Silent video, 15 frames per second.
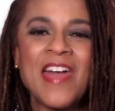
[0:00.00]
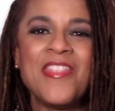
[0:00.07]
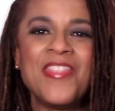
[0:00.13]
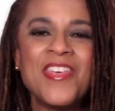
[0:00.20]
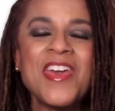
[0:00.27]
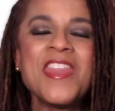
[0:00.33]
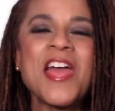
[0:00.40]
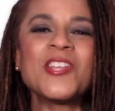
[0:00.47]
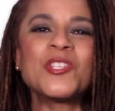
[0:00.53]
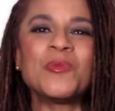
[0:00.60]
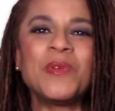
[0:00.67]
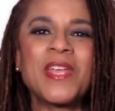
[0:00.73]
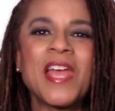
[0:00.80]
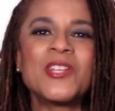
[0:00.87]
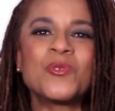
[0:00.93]
And then as you
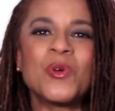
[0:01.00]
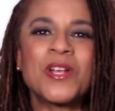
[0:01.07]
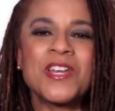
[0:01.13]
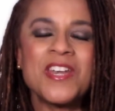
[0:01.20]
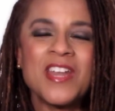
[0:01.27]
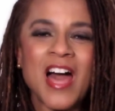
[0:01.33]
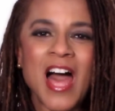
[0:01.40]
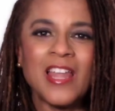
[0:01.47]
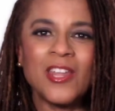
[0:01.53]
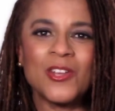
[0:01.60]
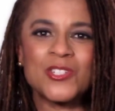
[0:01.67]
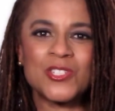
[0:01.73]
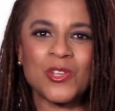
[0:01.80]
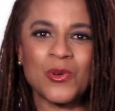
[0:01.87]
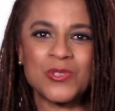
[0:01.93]
begin to
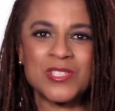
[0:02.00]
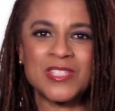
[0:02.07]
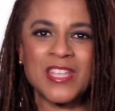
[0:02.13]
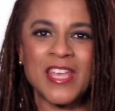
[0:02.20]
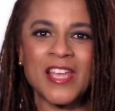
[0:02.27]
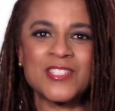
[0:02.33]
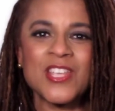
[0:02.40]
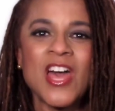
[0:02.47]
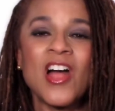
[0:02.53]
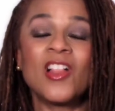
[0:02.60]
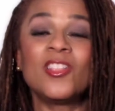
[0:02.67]
acknowledge those things,